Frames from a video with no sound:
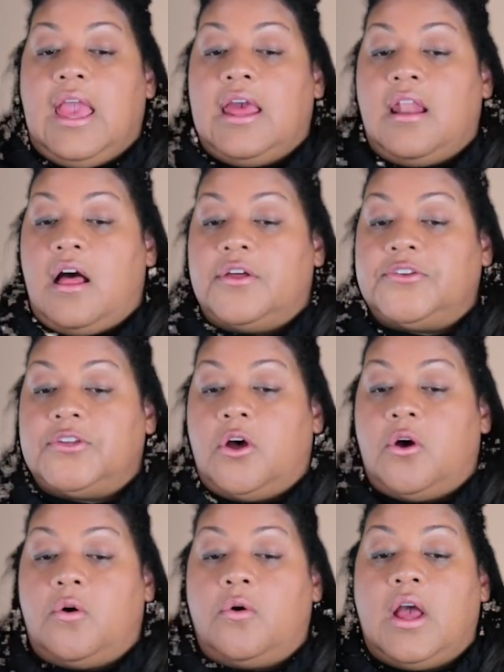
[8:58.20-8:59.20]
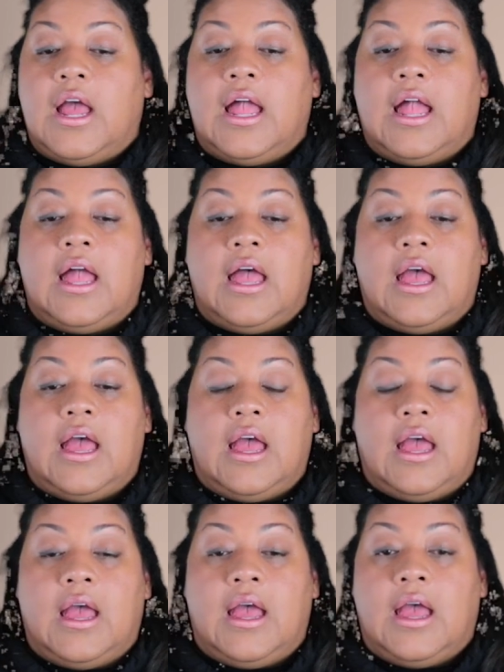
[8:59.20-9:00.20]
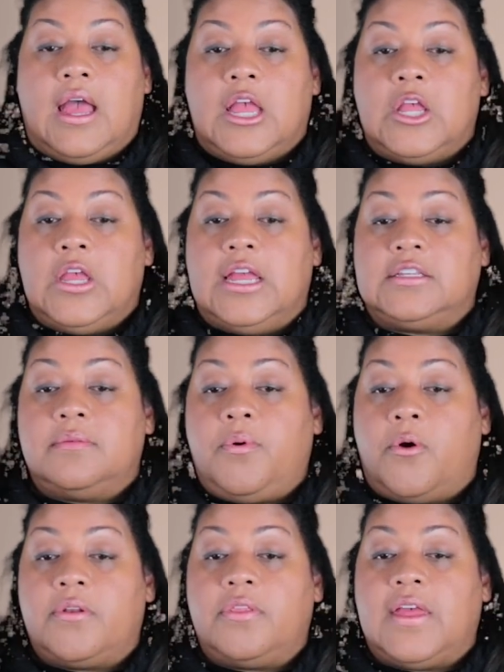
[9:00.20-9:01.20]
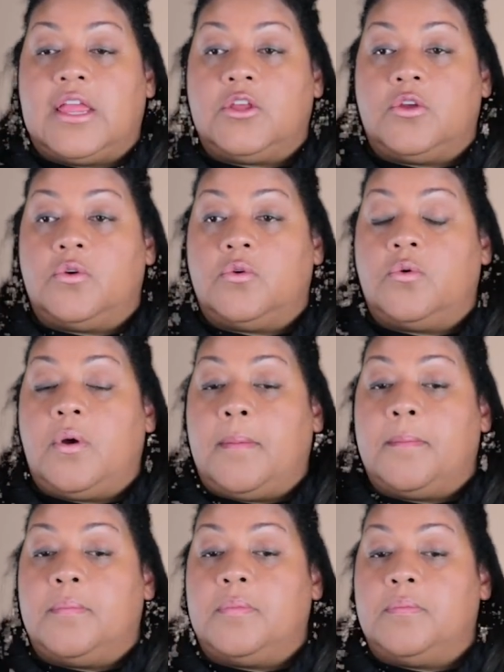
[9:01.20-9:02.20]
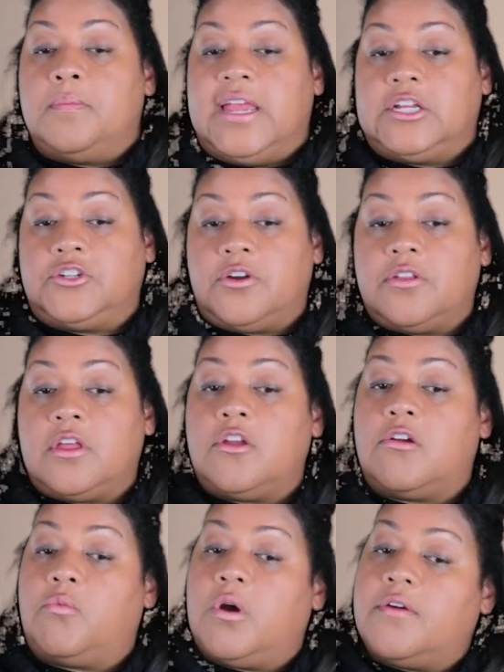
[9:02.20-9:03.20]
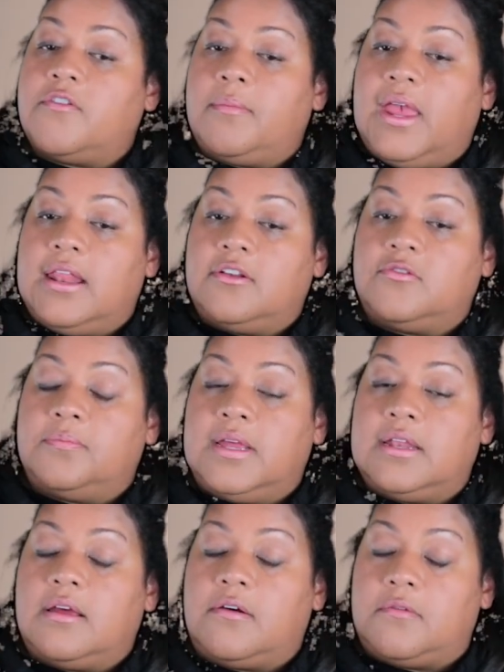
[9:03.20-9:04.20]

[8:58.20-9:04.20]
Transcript: And also, it's important that you make sure that you're aware of your management